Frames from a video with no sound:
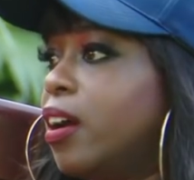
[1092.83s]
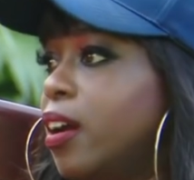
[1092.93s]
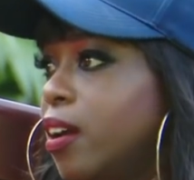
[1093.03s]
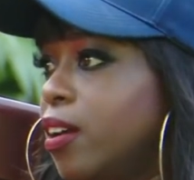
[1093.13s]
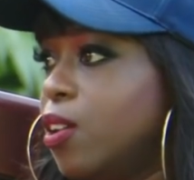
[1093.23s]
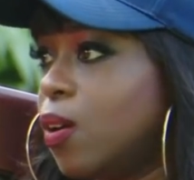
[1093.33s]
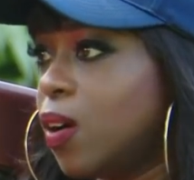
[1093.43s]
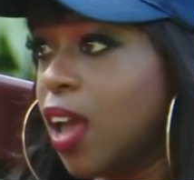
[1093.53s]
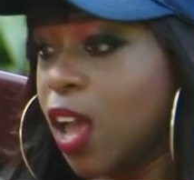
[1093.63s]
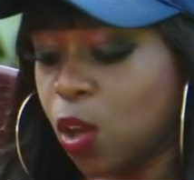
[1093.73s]
You know,
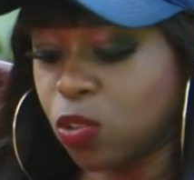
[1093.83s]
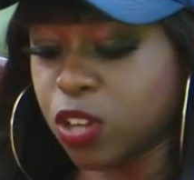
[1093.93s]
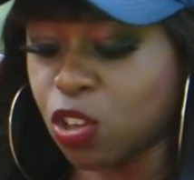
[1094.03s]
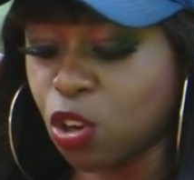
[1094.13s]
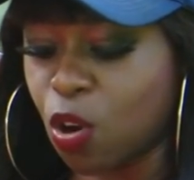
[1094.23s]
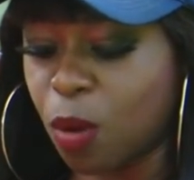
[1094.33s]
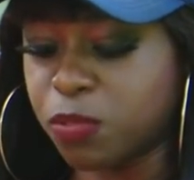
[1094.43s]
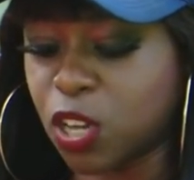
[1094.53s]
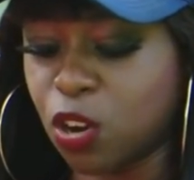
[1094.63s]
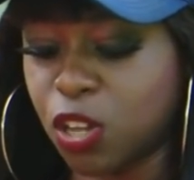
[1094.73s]
he was like, yo, I'm
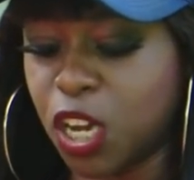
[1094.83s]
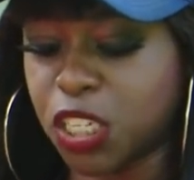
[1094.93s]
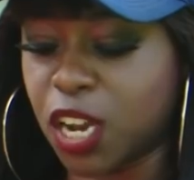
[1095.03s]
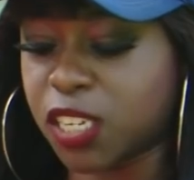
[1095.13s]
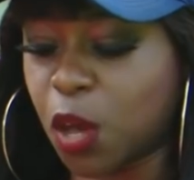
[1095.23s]
seeing on the internet,